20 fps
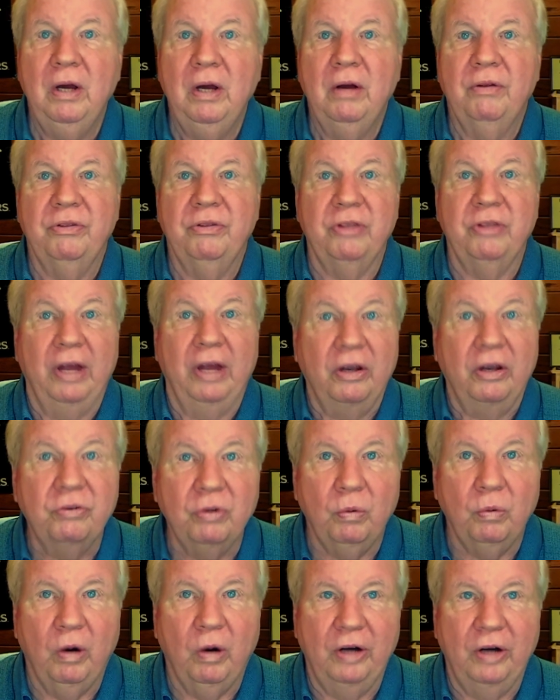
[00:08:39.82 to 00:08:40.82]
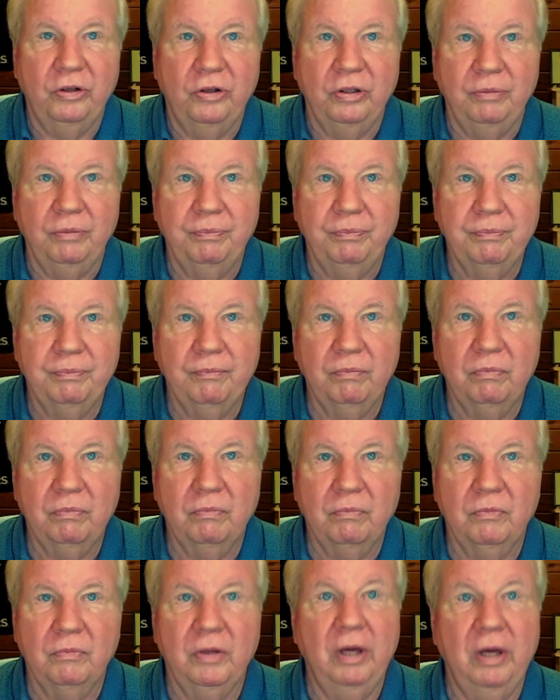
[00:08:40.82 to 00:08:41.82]
Thanks for watching.
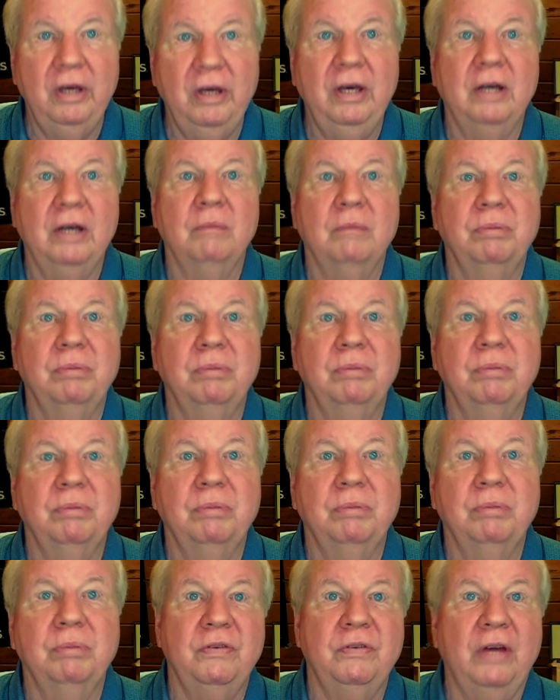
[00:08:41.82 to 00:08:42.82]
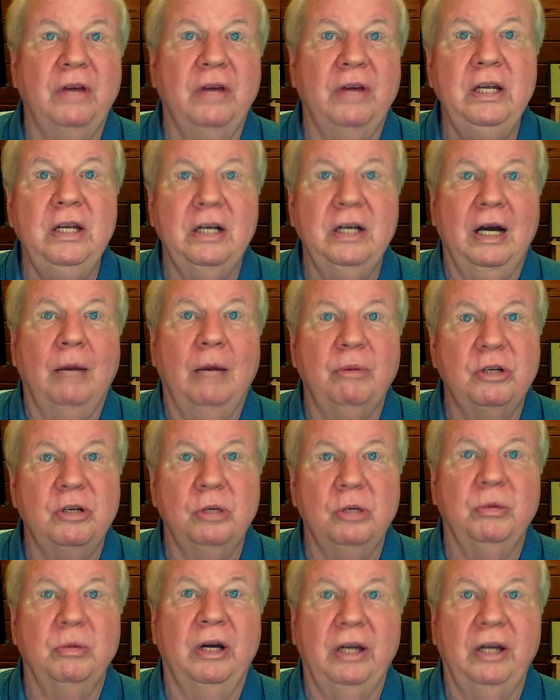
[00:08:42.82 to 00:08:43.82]
And please leave any comments
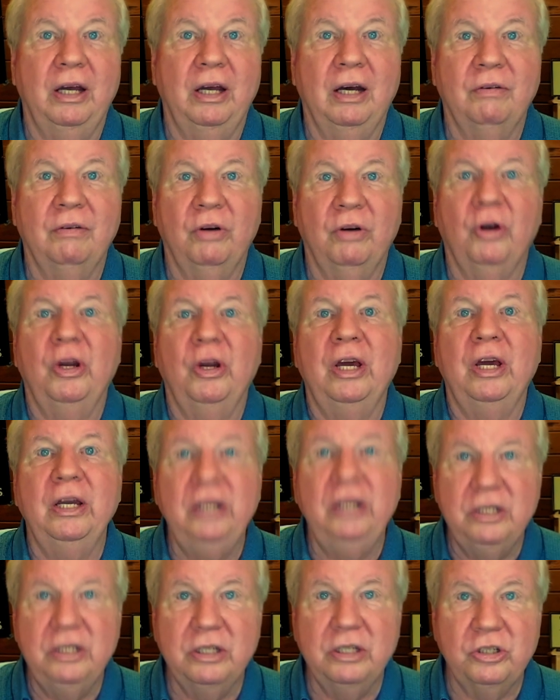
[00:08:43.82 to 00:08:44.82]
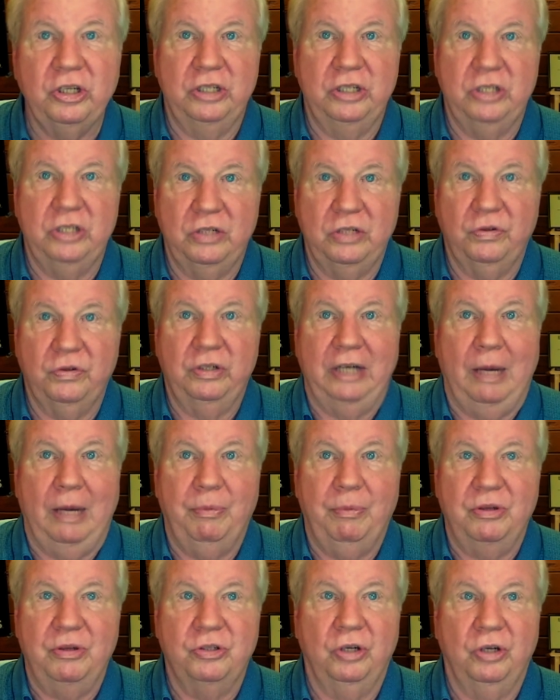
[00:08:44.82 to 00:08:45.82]
you might have or any suggestions for
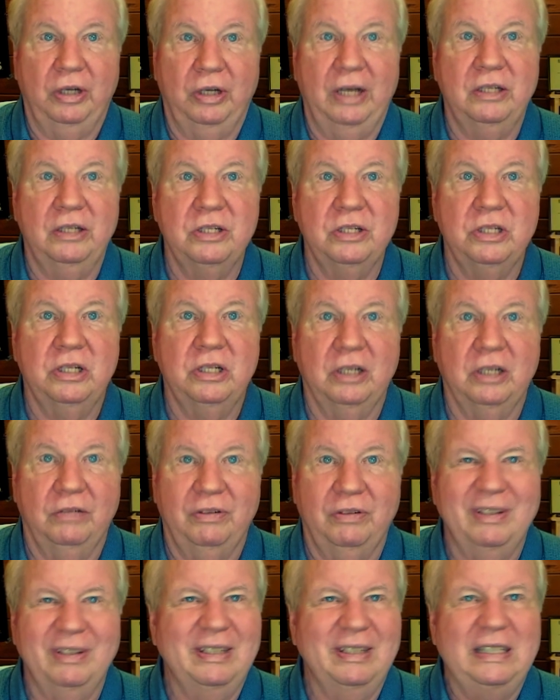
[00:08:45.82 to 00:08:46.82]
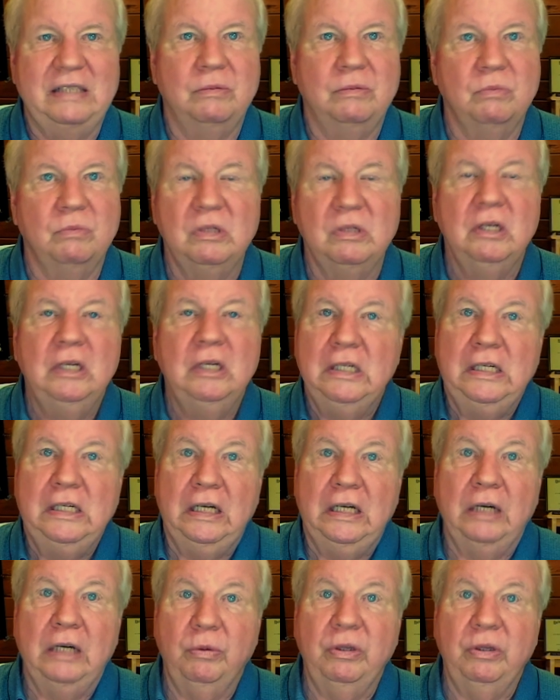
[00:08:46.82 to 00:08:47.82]
topics you'd like to see covered. I'd
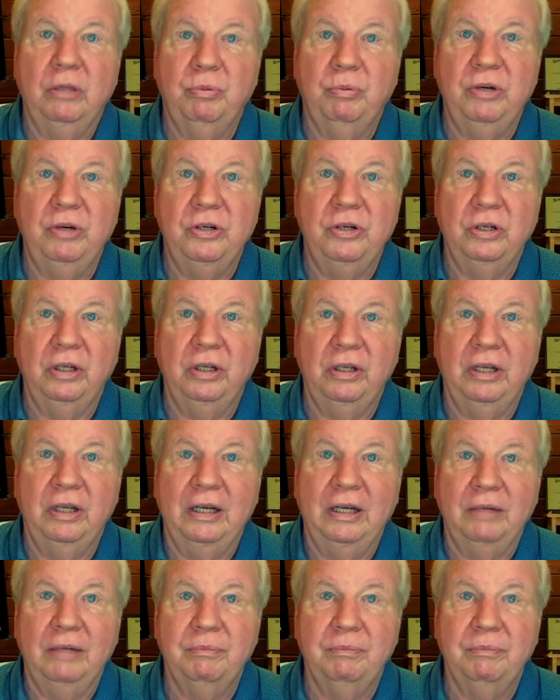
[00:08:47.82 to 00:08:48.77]
really appreciate that.